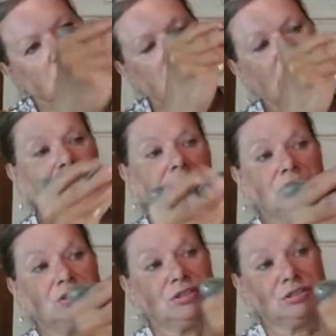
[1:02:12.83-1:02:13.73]
I
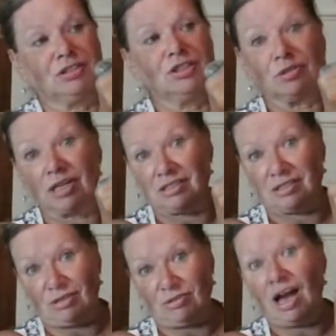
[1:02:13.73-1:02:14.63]
mean, you guys
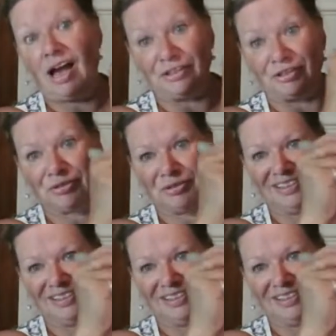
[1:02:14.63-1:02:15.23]
don't. I do.